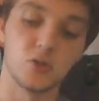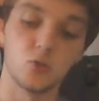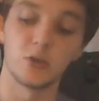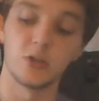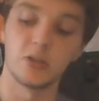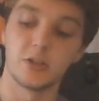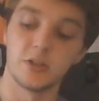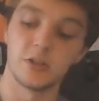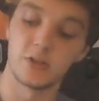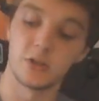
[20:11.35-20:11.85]

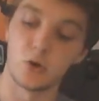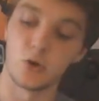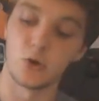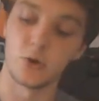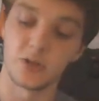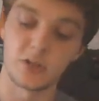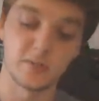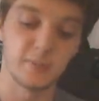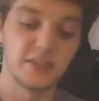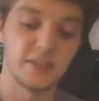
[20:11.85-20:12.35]
which is your
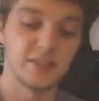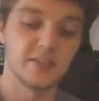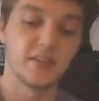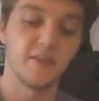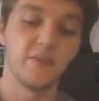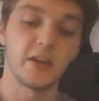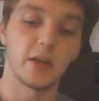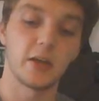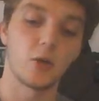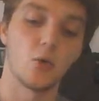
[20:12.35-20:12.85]

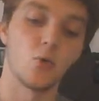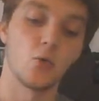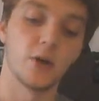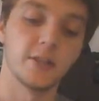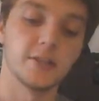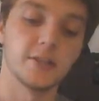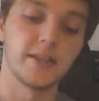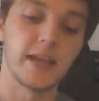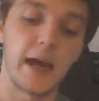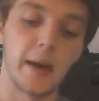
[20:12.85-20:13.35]
specific or
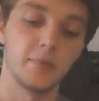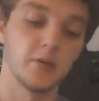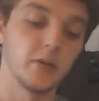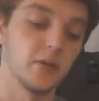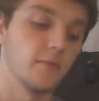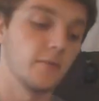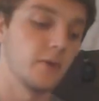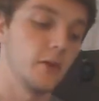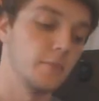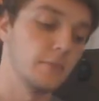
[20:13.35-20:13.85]

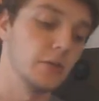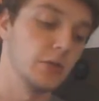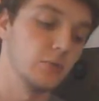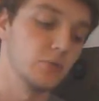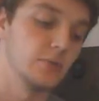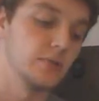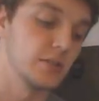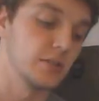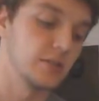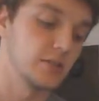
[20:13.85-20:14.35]
adaptive immune
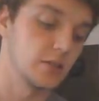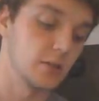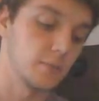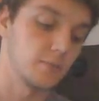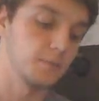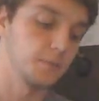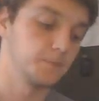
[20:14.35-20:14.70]
system.